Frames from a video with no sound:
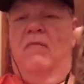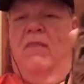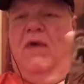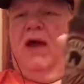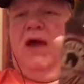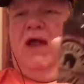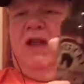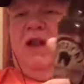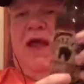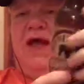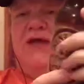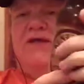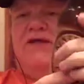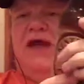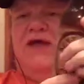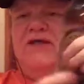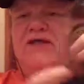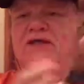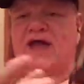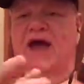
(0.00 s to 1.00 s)
As
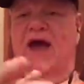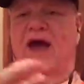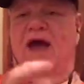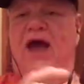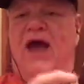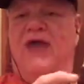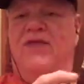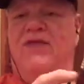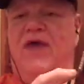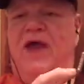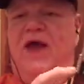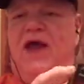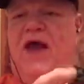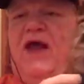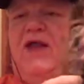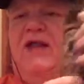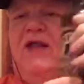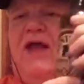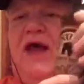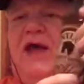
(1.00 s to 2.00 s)
I say, I think
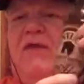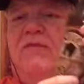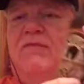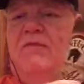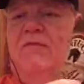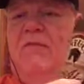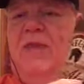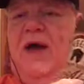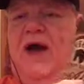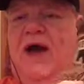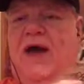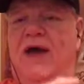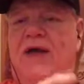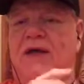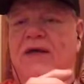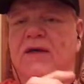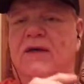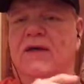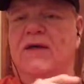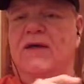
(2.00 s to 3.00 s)
I let
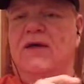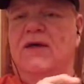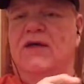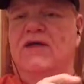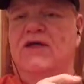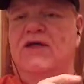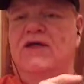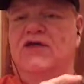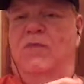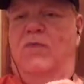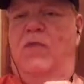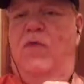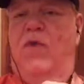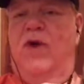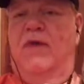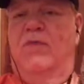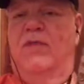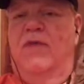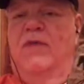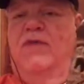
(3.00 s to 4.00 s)
my
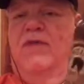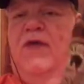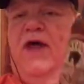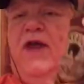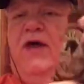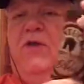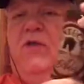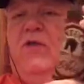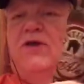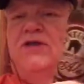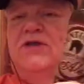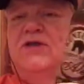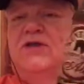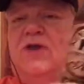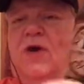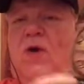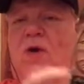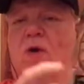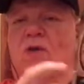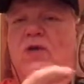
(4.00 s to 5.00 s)
disappointment that it wasn't
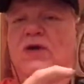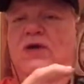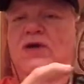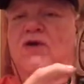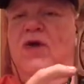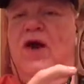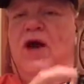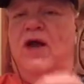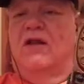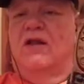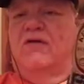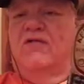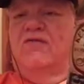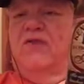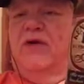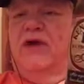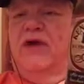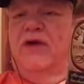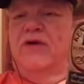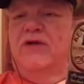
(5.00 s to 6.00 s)
the holy grail of
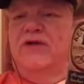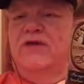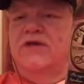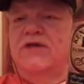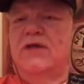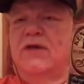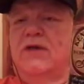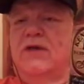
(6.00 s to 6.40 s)
beers